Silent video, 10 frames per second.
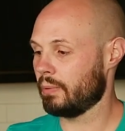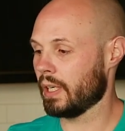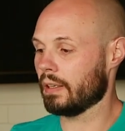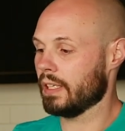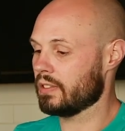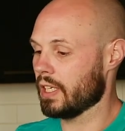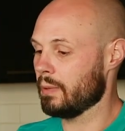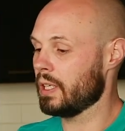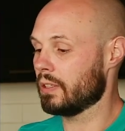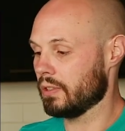we got
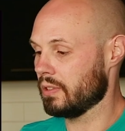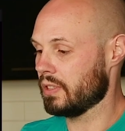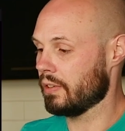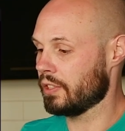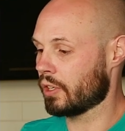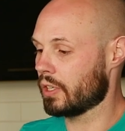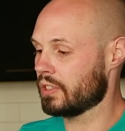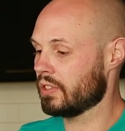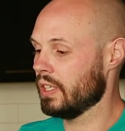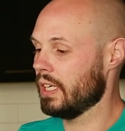landscape here, so you can see how the
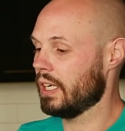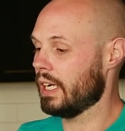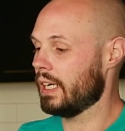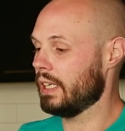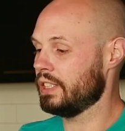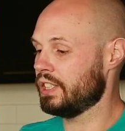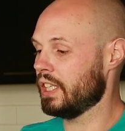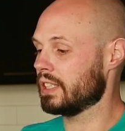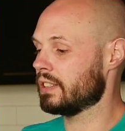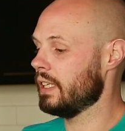charts uh,
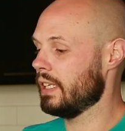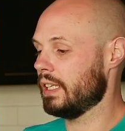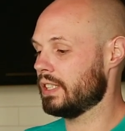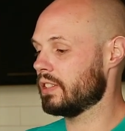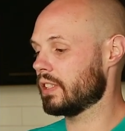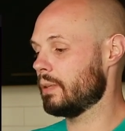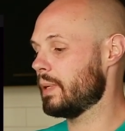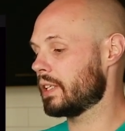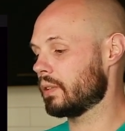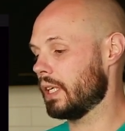adjust. It's just gonna
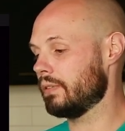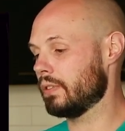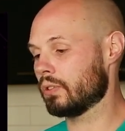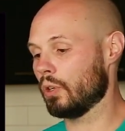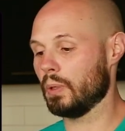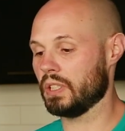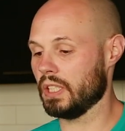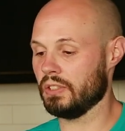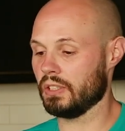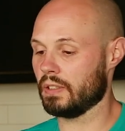make your life so much
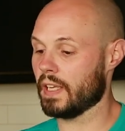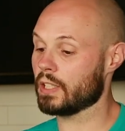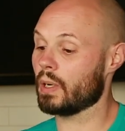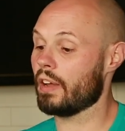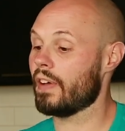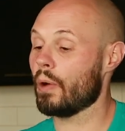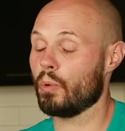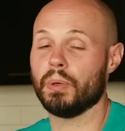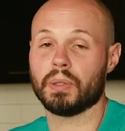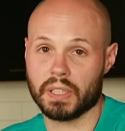easier. And that's what I found
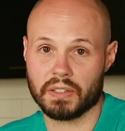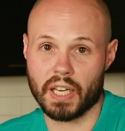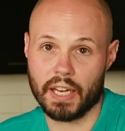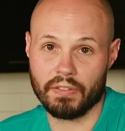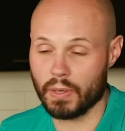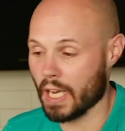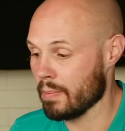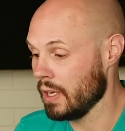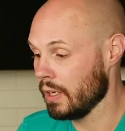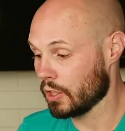when building this iPhone
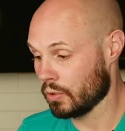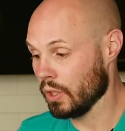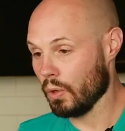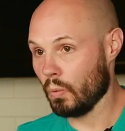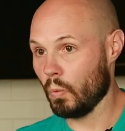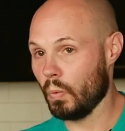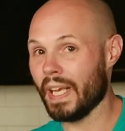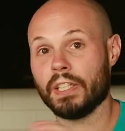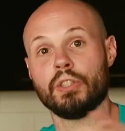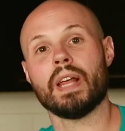app, because we
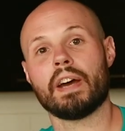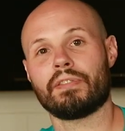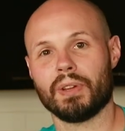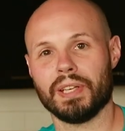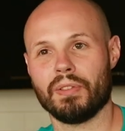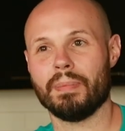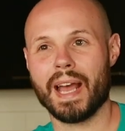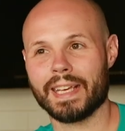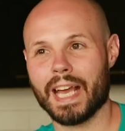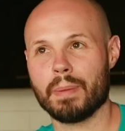had to do that for like the
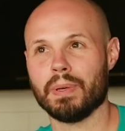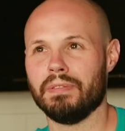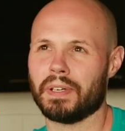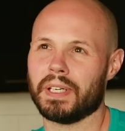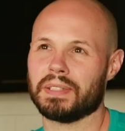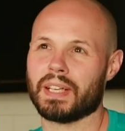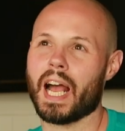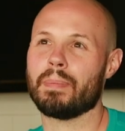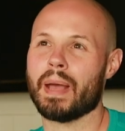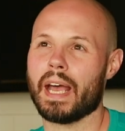Mac app and various
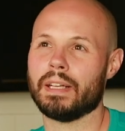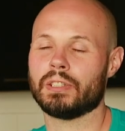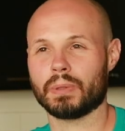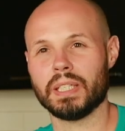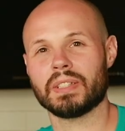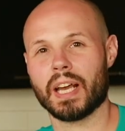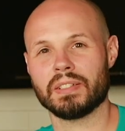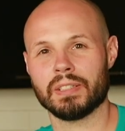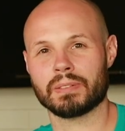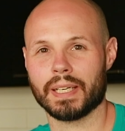iPad screen
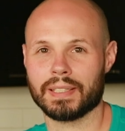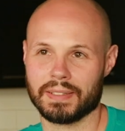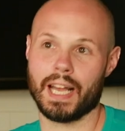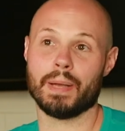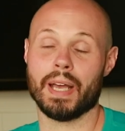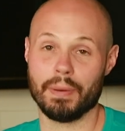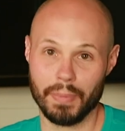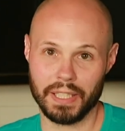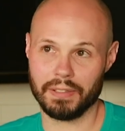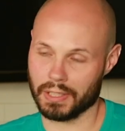sizes, right? Because the iPad
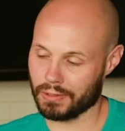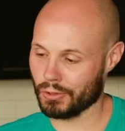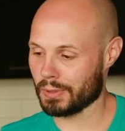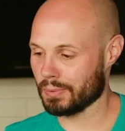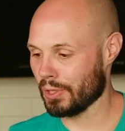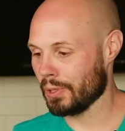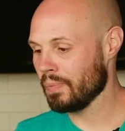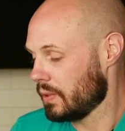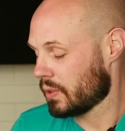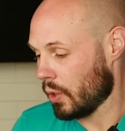mini is like super
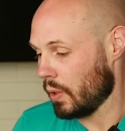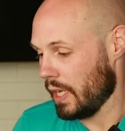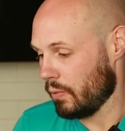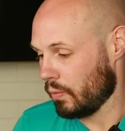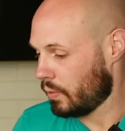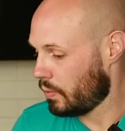small. So it,